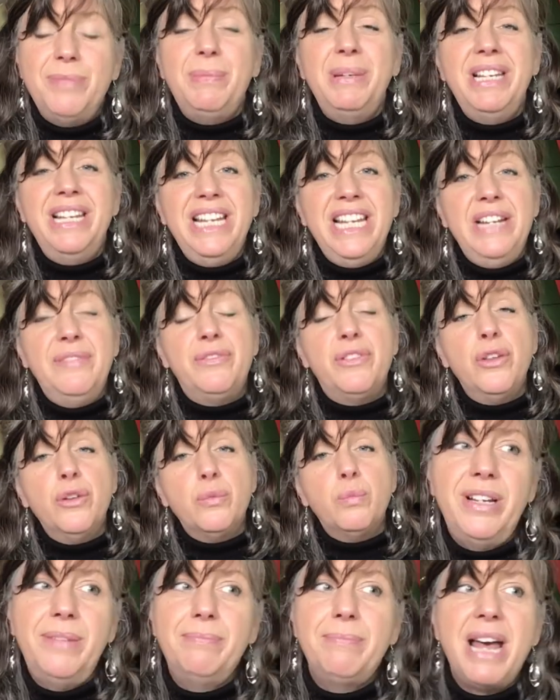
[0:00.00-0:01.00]
believed
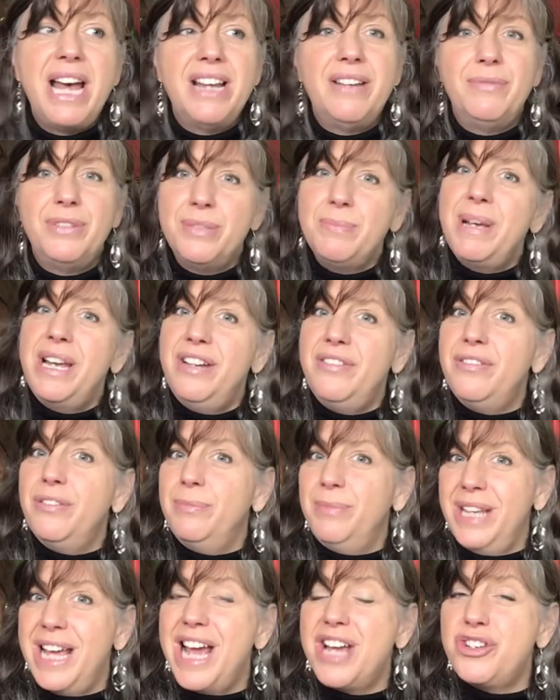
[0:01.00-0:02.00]
that man was made
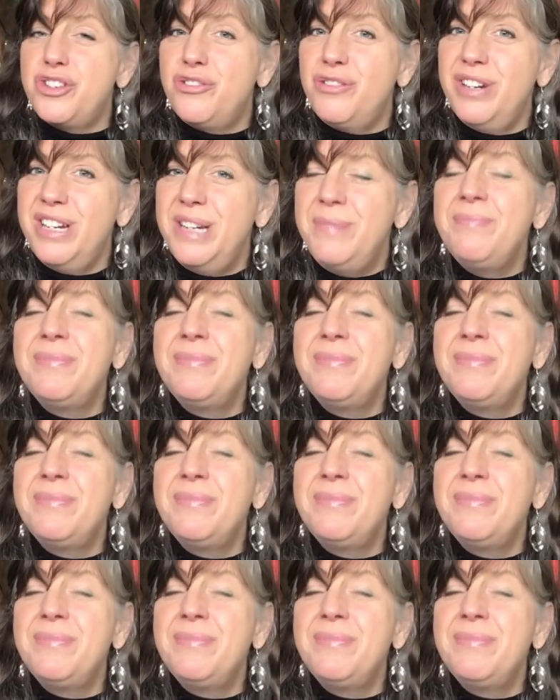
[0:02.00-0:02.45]
from the ash tree